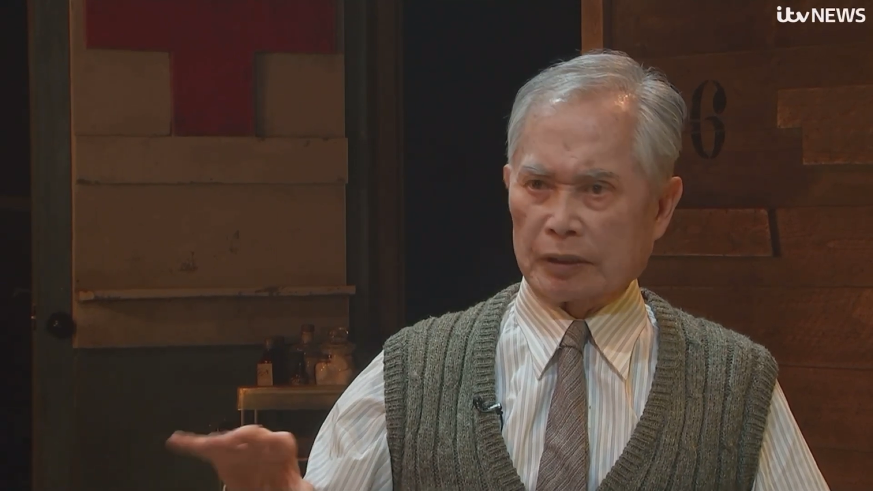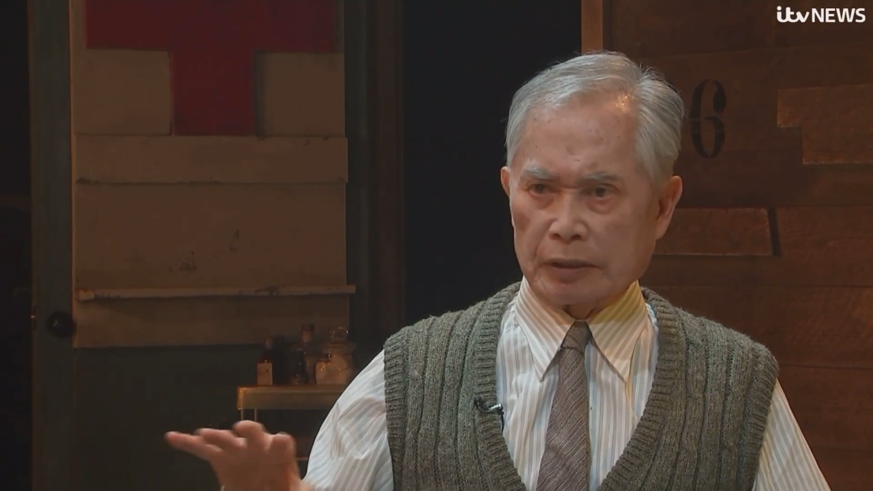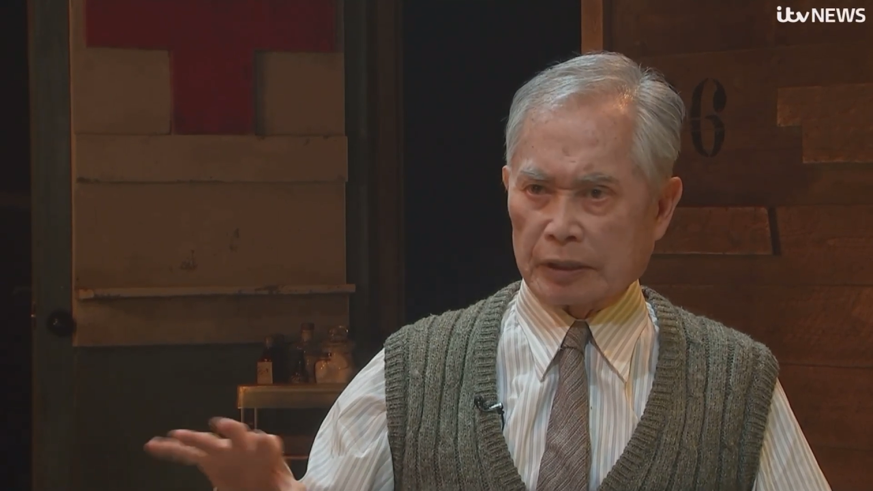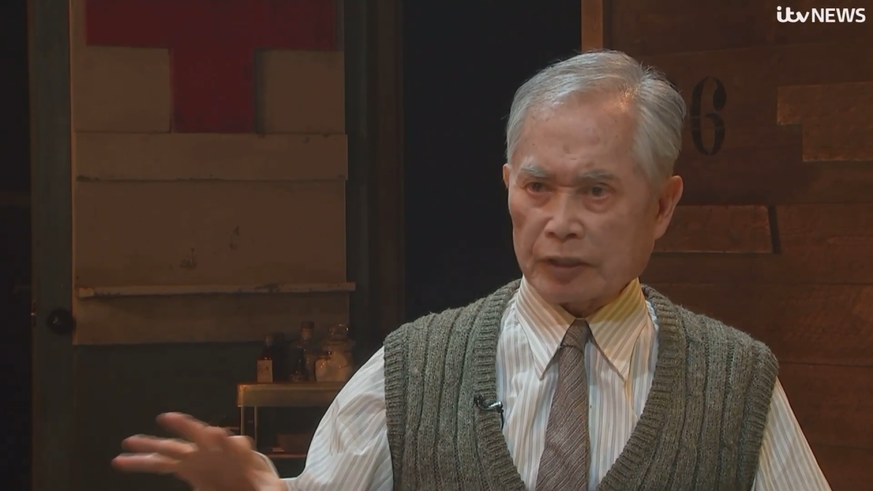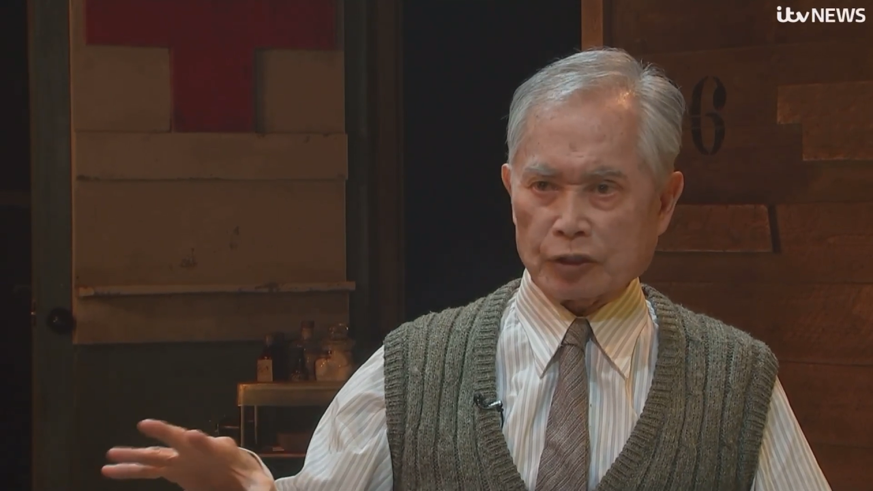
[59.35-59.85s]

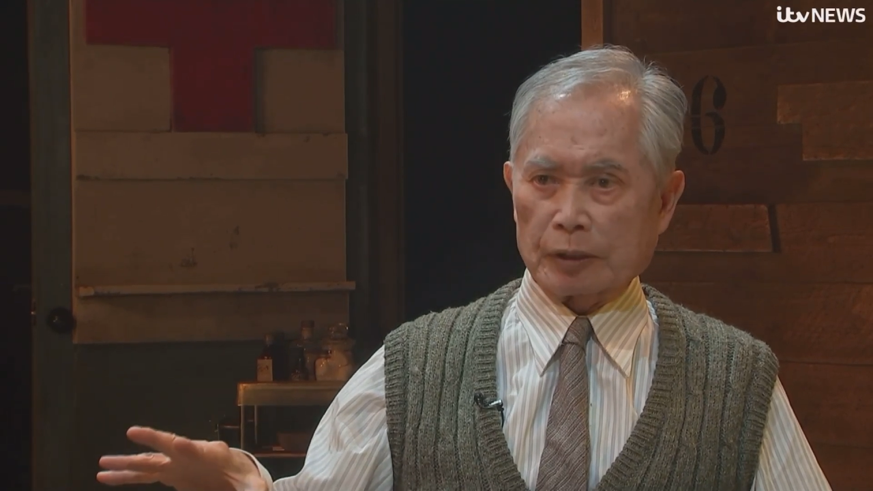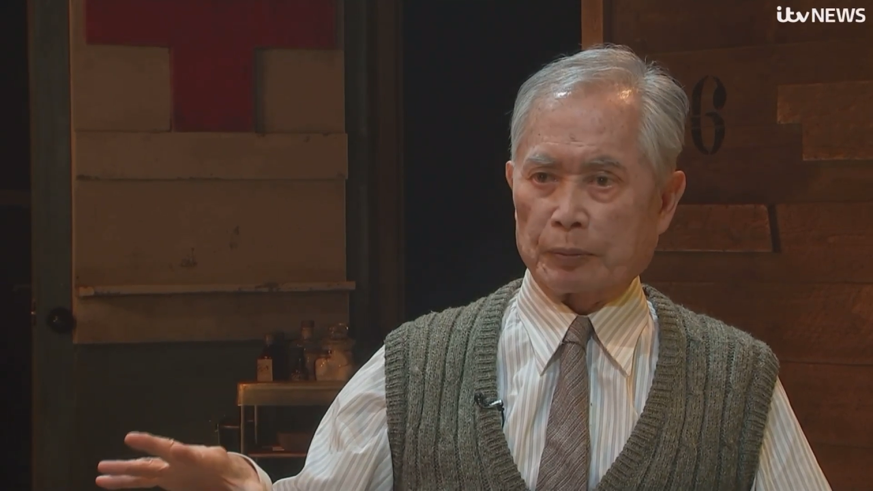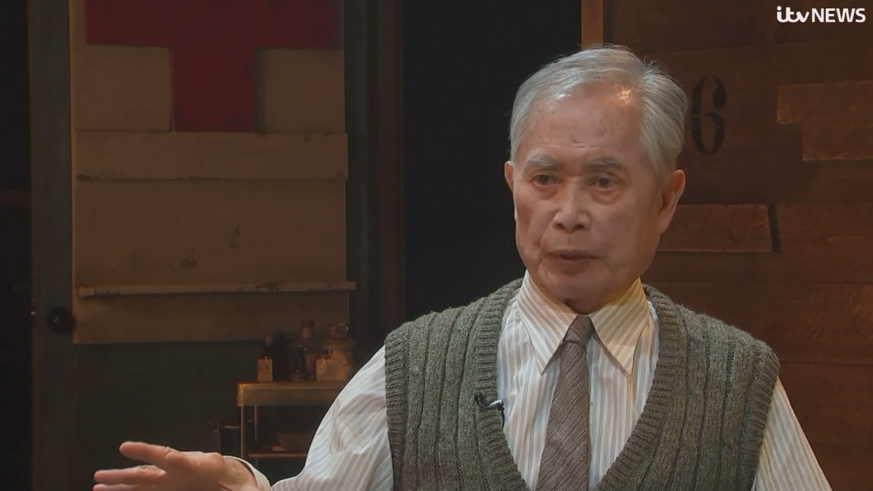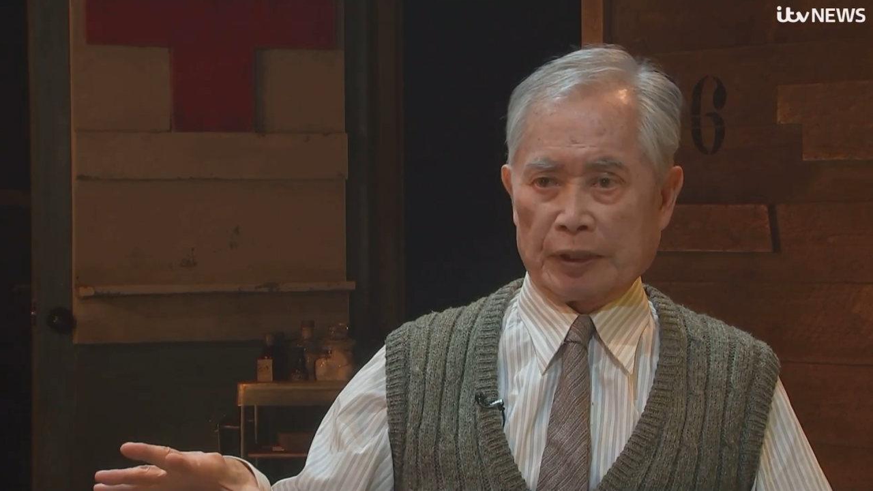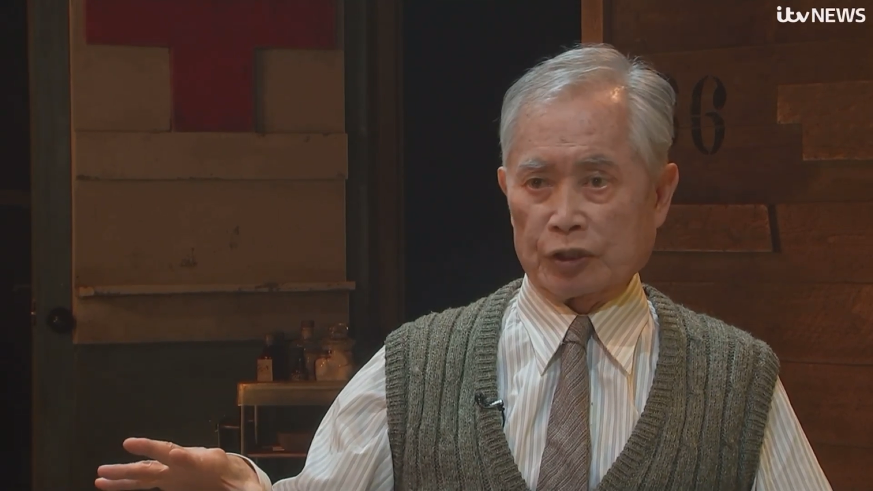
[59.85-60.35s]

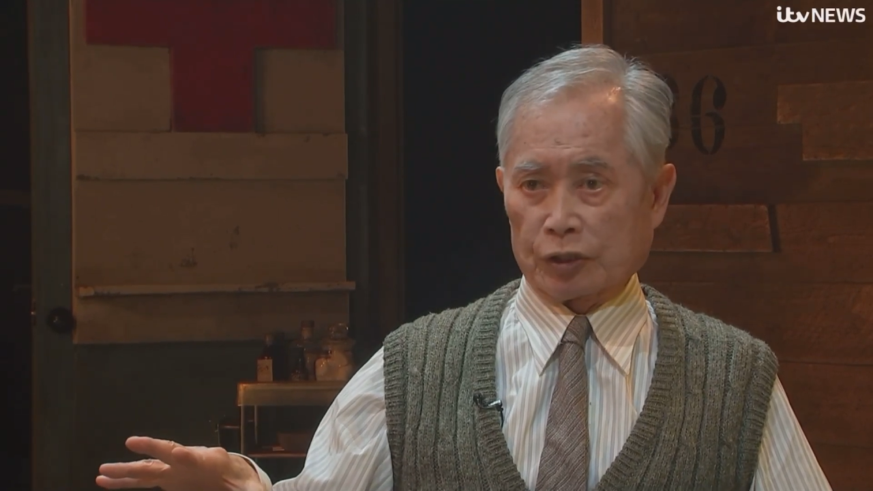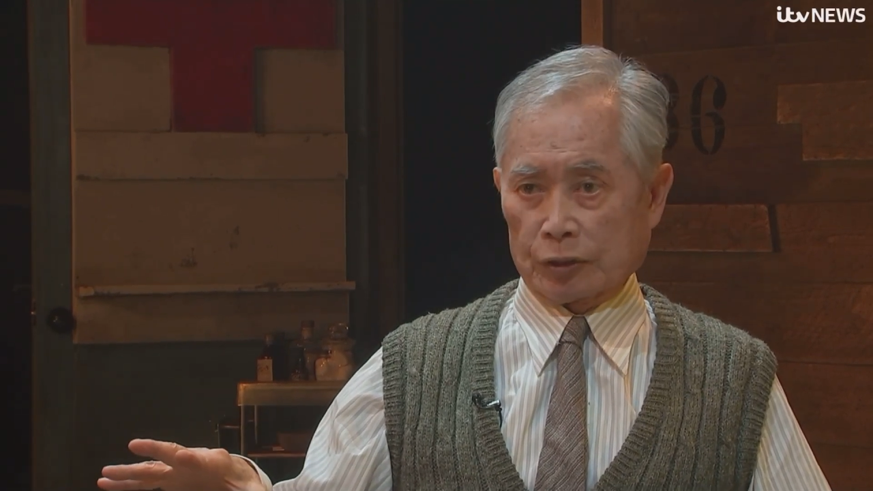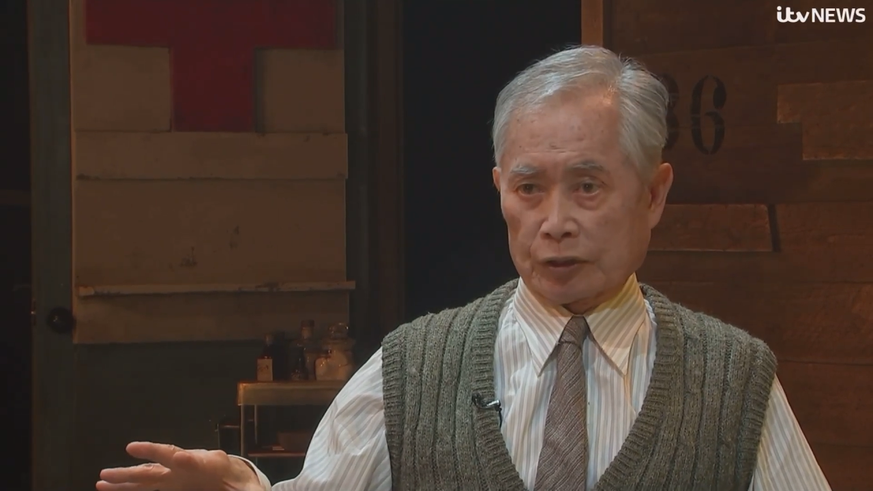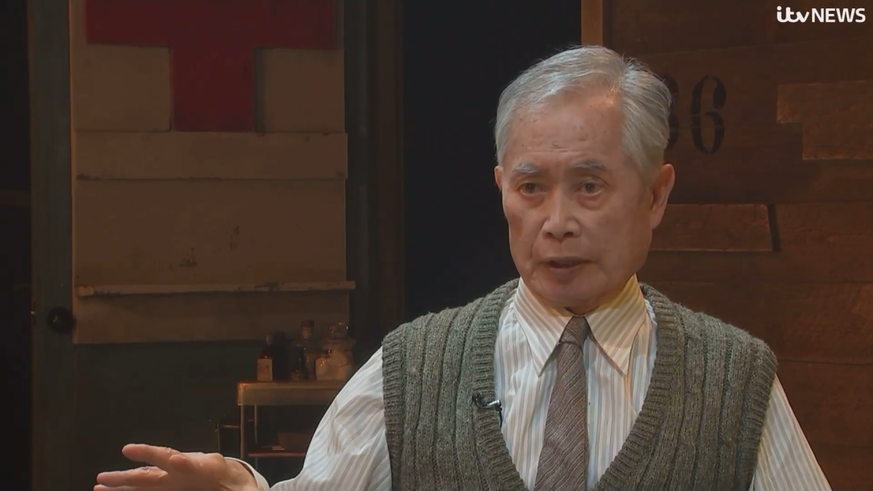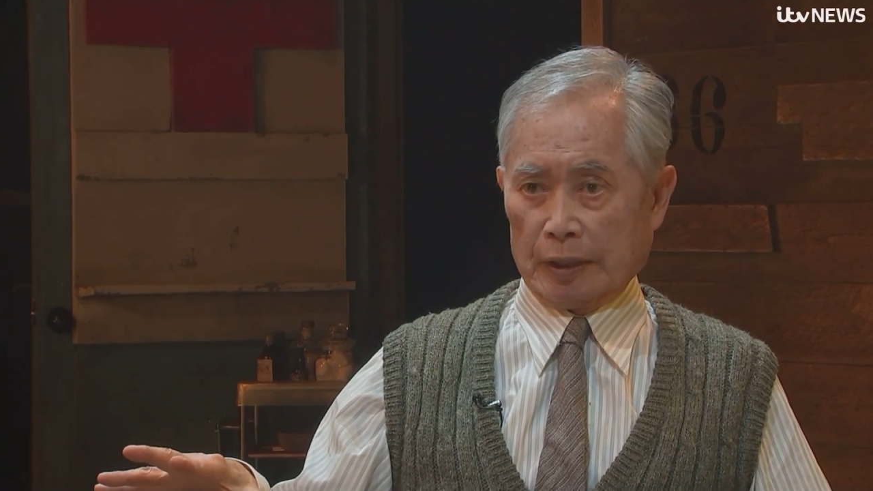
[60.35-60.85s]
desolate
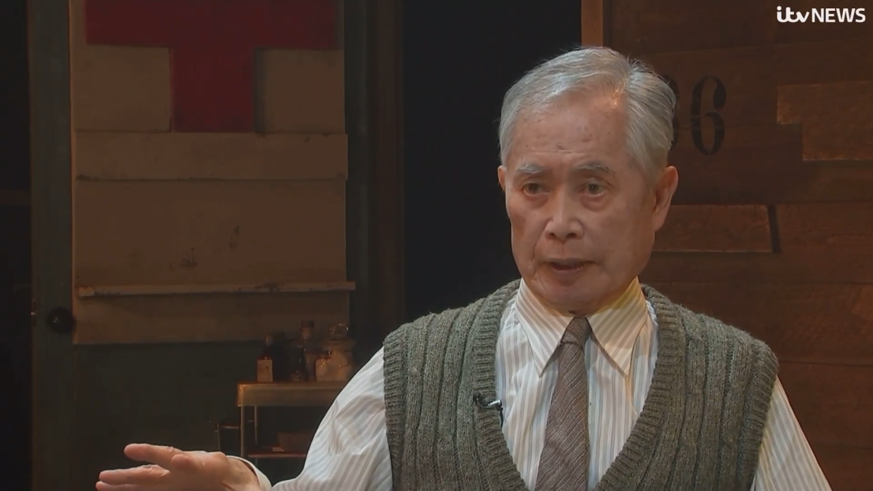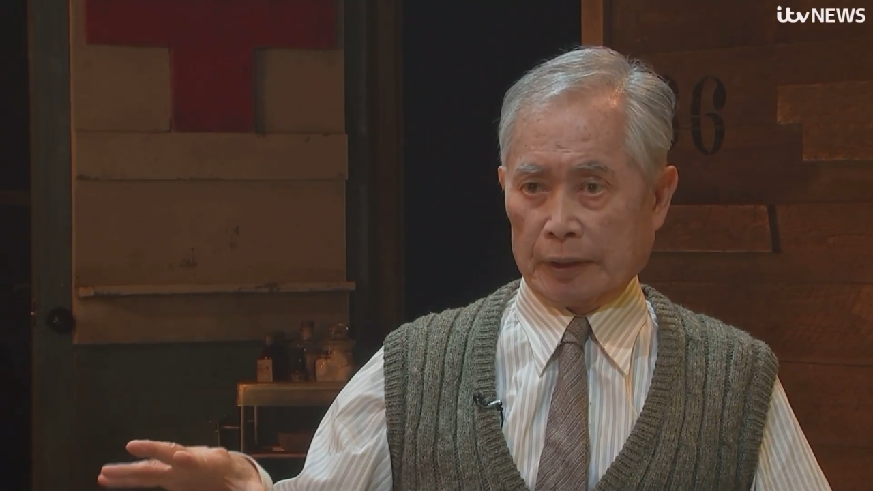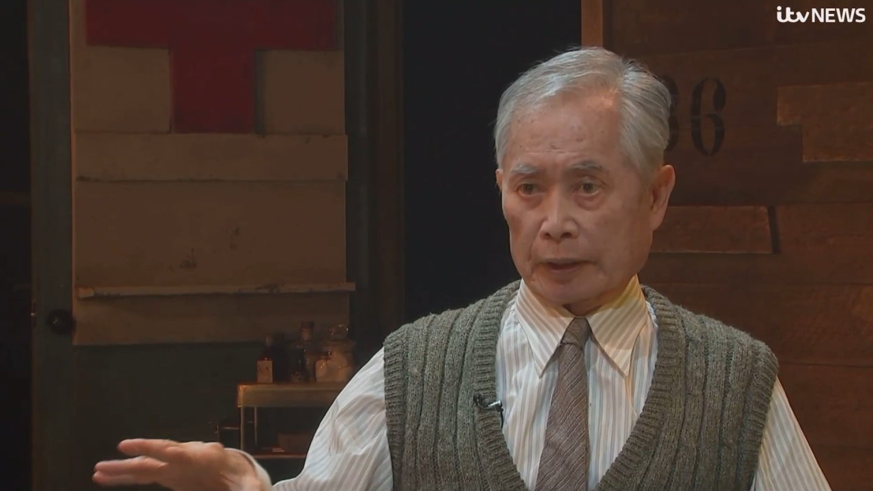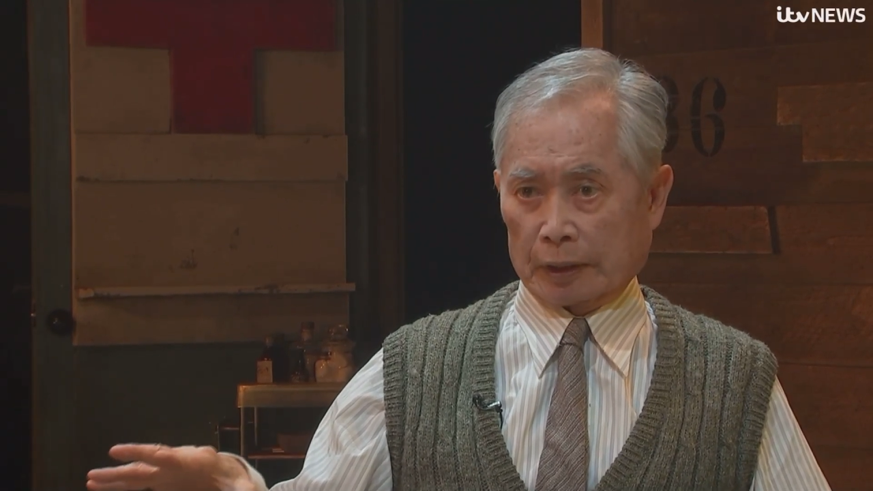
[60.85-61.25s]
places in the